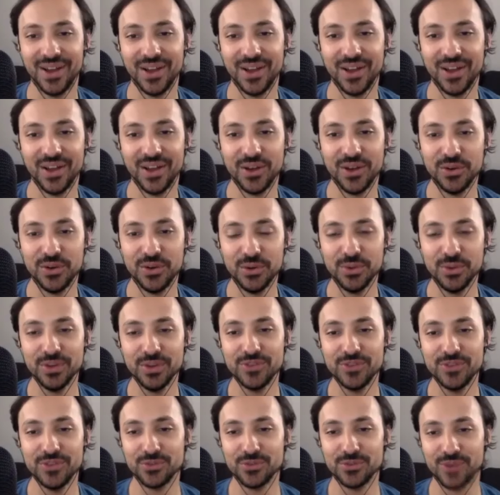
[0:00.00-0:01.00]
Who
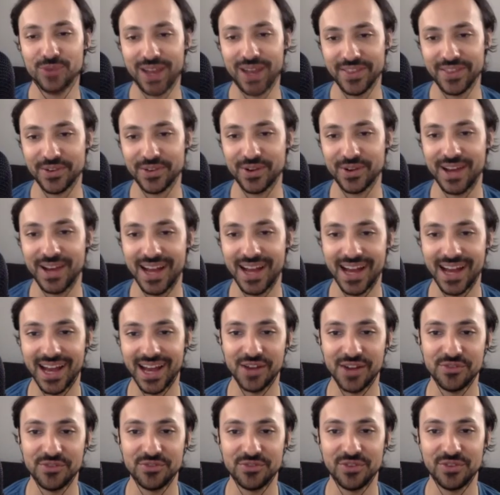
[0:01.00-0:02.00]
would you rather
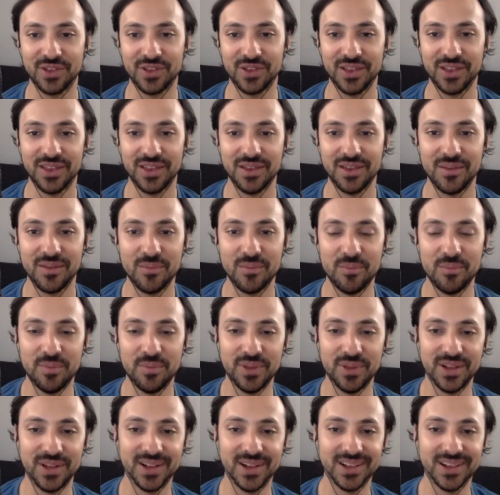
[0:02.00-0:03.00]
have
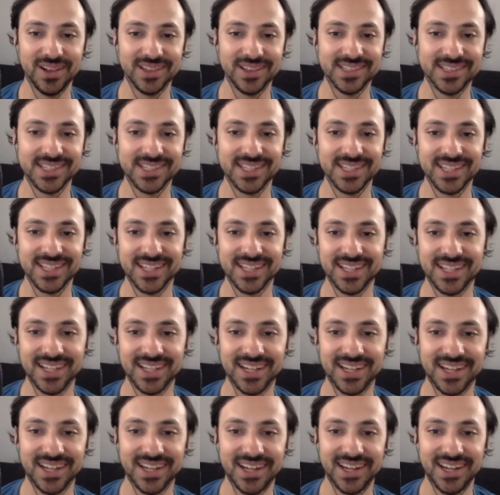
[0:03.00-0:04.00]
build
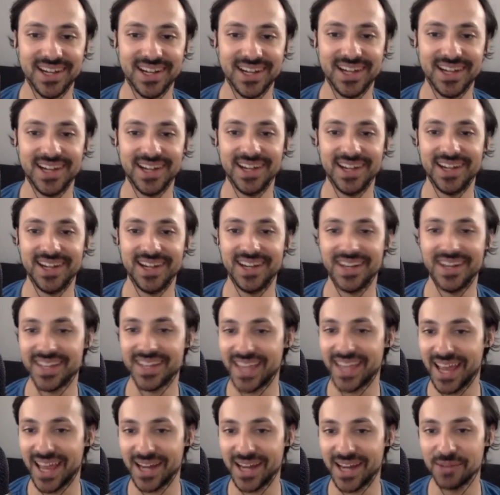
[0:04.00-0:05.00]
a
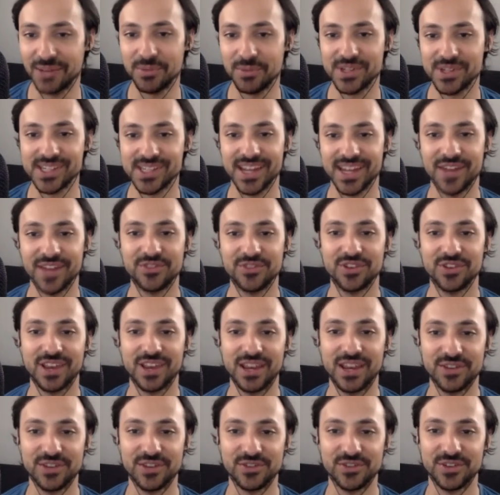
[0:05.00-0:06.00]
cannabis
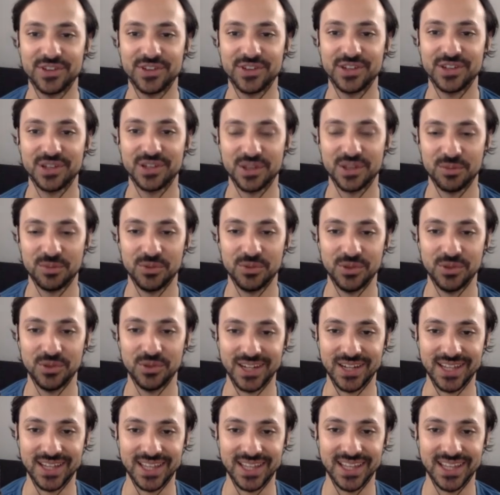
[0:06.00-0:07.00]
education
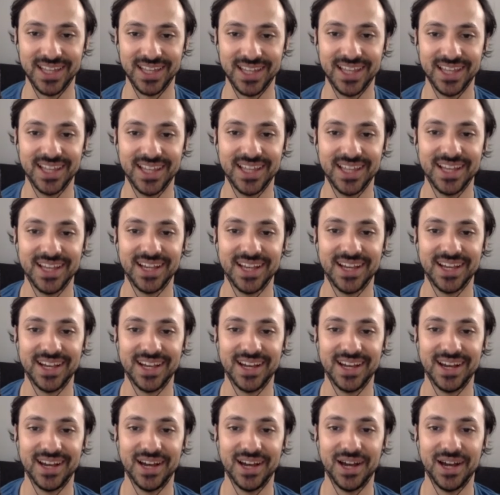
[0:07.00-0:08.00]
community?
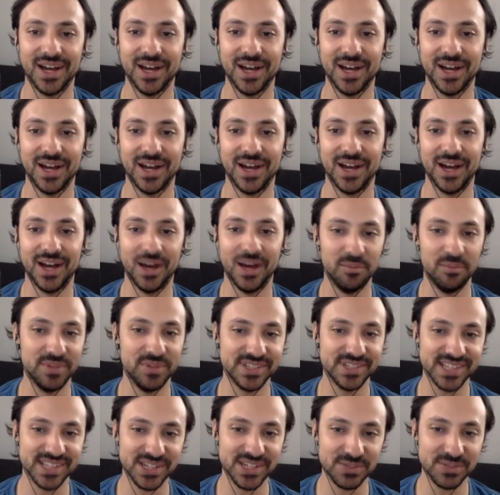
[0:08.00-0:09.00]
A
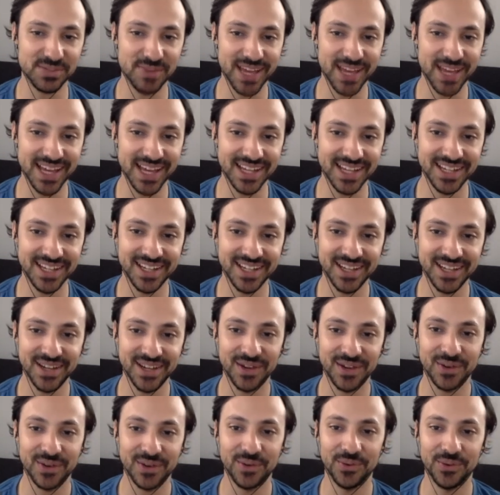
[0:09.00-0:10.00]
businessman
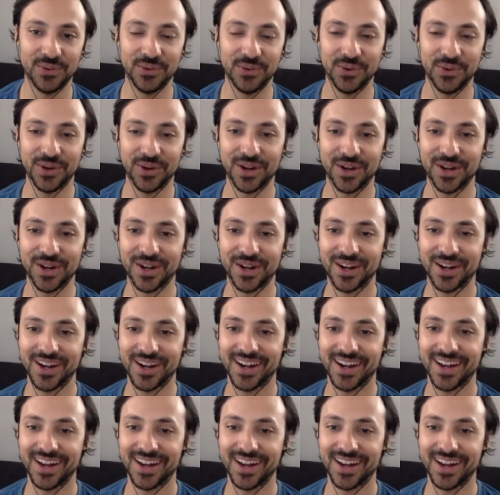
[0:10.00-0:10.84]
or